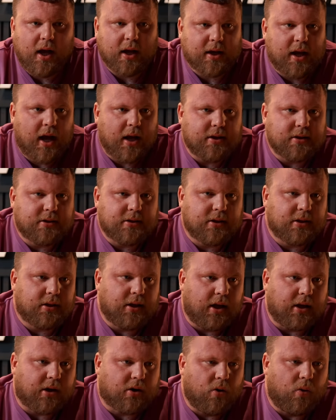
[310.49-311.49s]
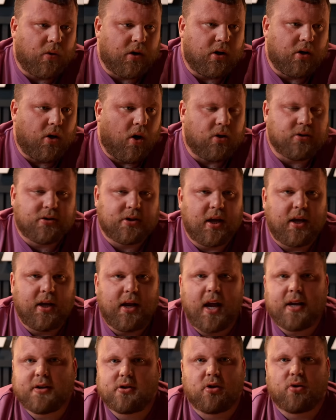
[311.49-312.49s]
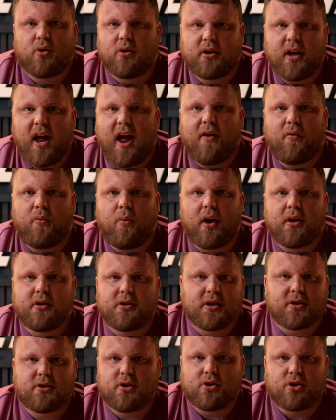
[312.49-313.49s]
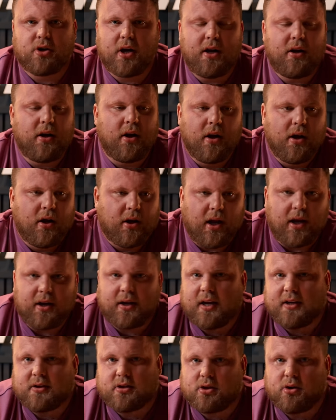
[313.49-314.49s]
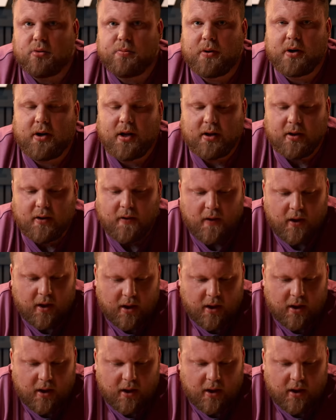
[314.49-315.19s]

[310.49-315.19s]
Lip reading: I can't like go and not say yes to going to F1 just to train. Like, it's stupid.